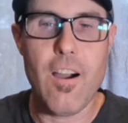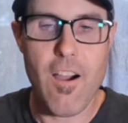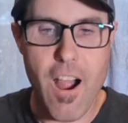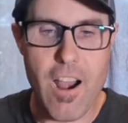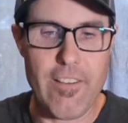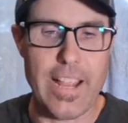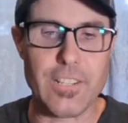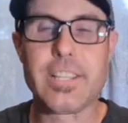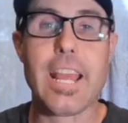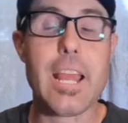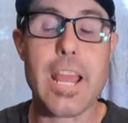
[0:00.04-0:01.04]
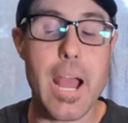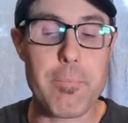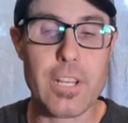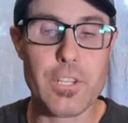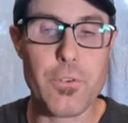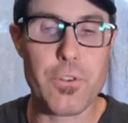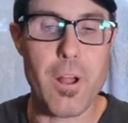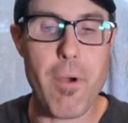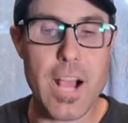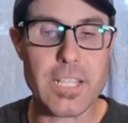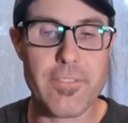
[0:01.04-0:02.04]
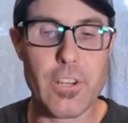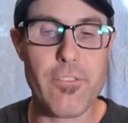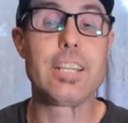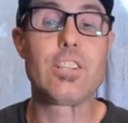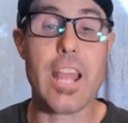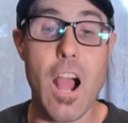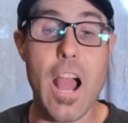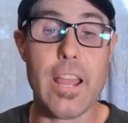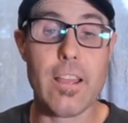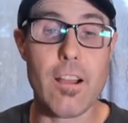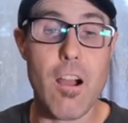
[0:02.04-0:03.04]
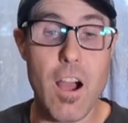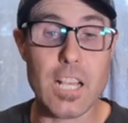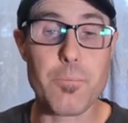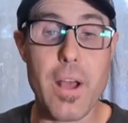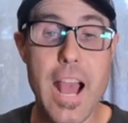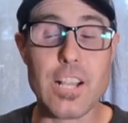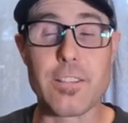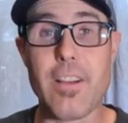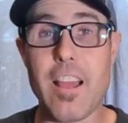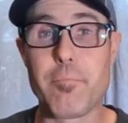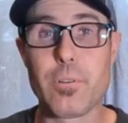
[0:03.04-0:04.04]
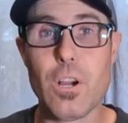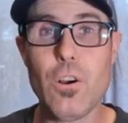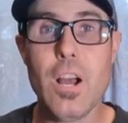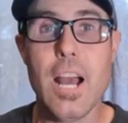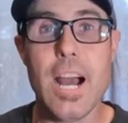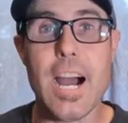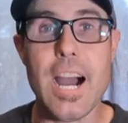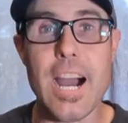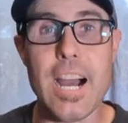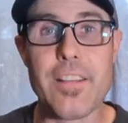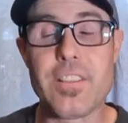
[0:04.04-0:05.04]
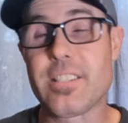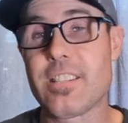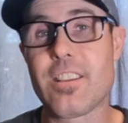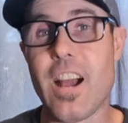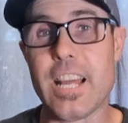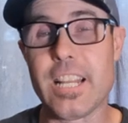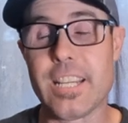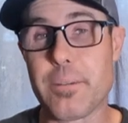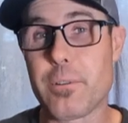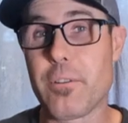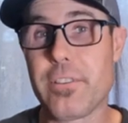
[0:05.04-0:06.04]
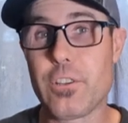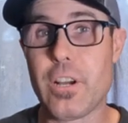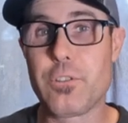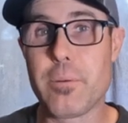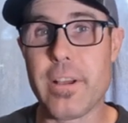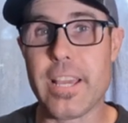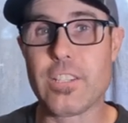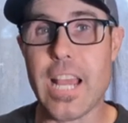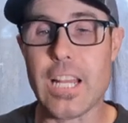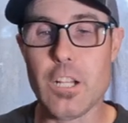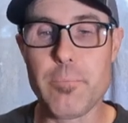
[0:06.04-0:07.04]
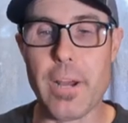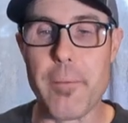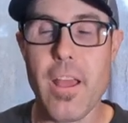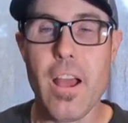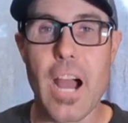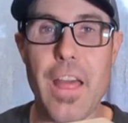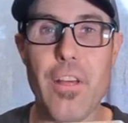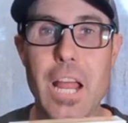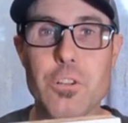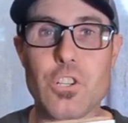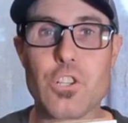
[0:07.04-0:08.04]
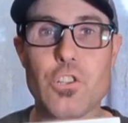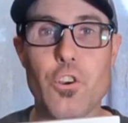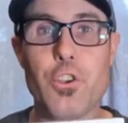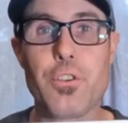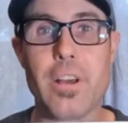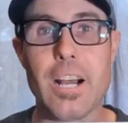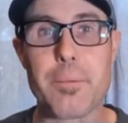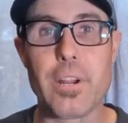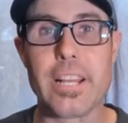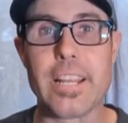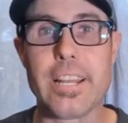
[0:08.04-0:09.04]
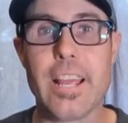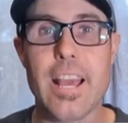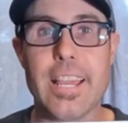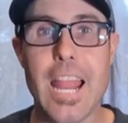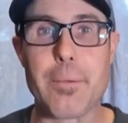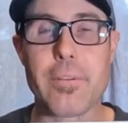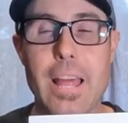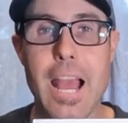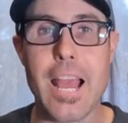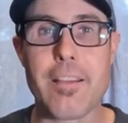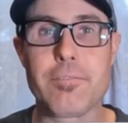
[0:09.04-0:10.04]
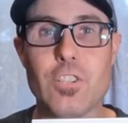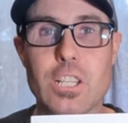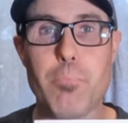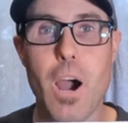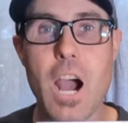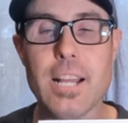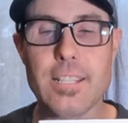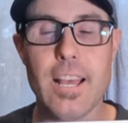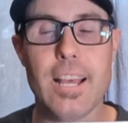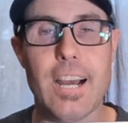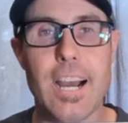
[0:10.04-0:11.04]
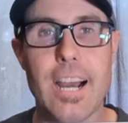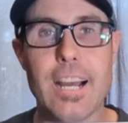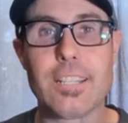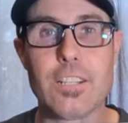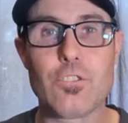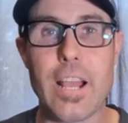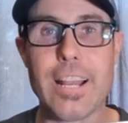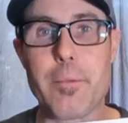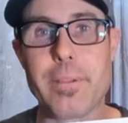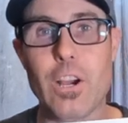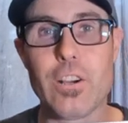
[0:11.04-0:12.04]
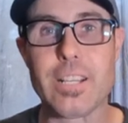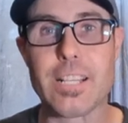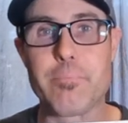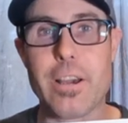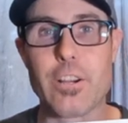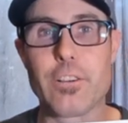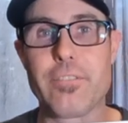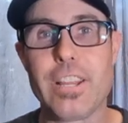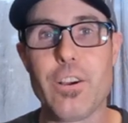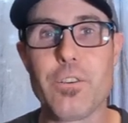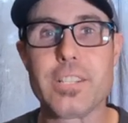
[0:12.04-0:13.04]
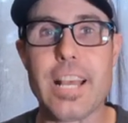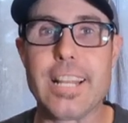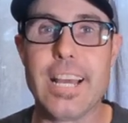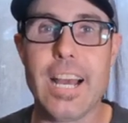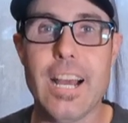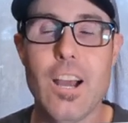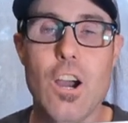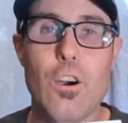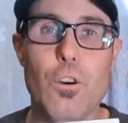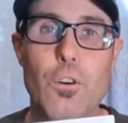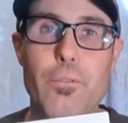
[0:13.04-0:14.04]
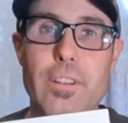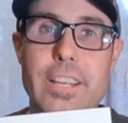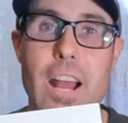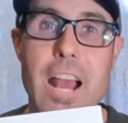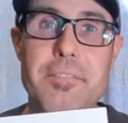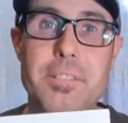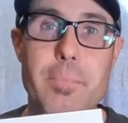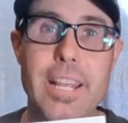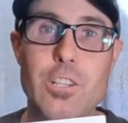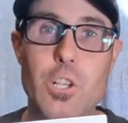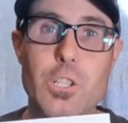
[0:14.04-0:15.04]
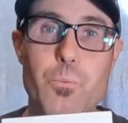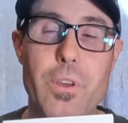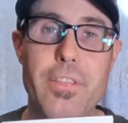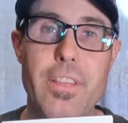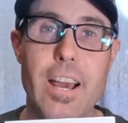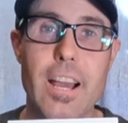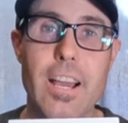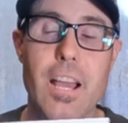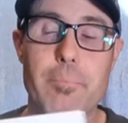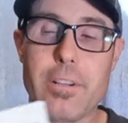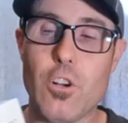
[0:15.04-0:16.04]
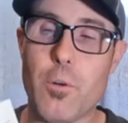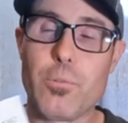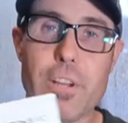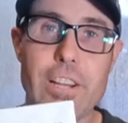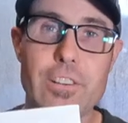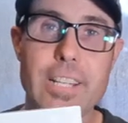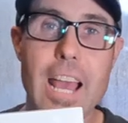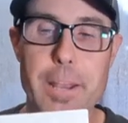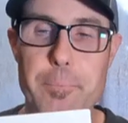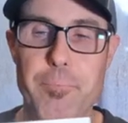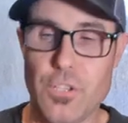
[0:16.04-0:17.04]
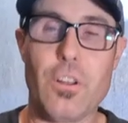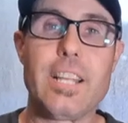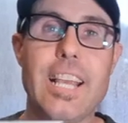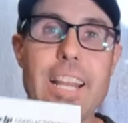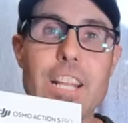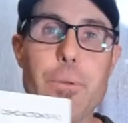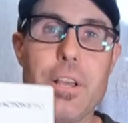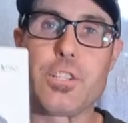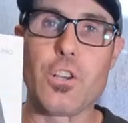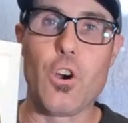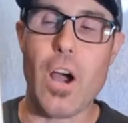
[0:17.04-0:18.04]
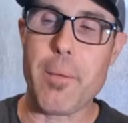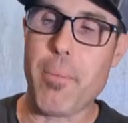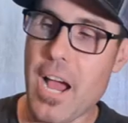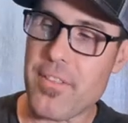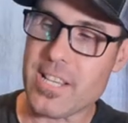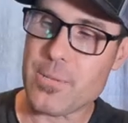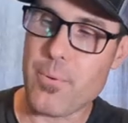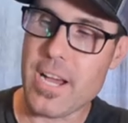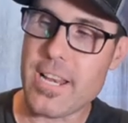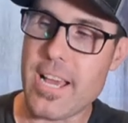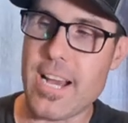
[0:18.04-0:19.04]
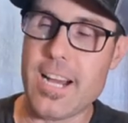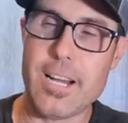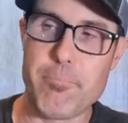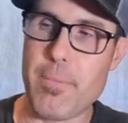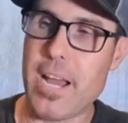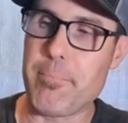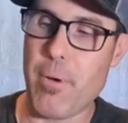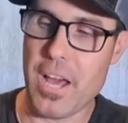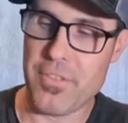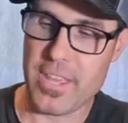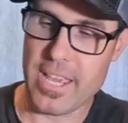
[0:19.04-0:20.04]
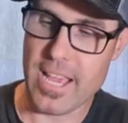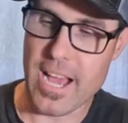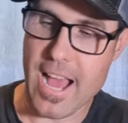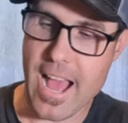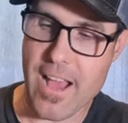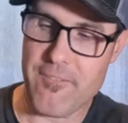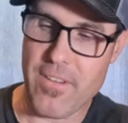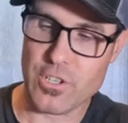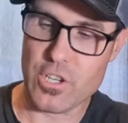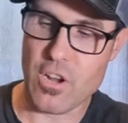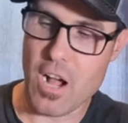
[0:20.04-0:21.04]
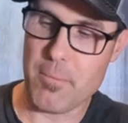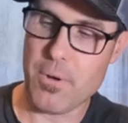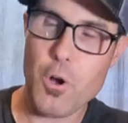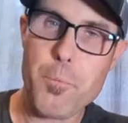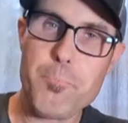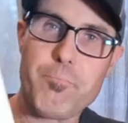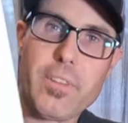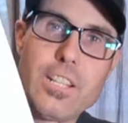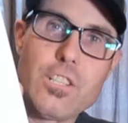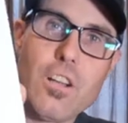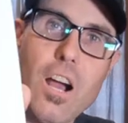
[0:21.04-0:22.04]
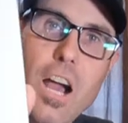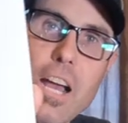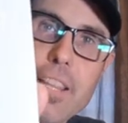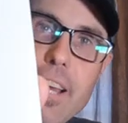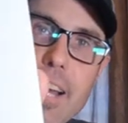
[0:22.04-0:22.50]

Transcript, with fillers: All right, so today I'm gonna do an unboxing video. It's D J I Osmo Action five Pro. Uh, this isn't kind of a typical video I do on my channel, but I thought I would just show you the upgraded camera that I've just bought uh, to try and help me out, get some better videos, and uh, hopefully not have as many issues with uh, my GoPro Hero ten. So let's get into it. So I bought this one. Um, I bought the uh, Adventure Combo. It's got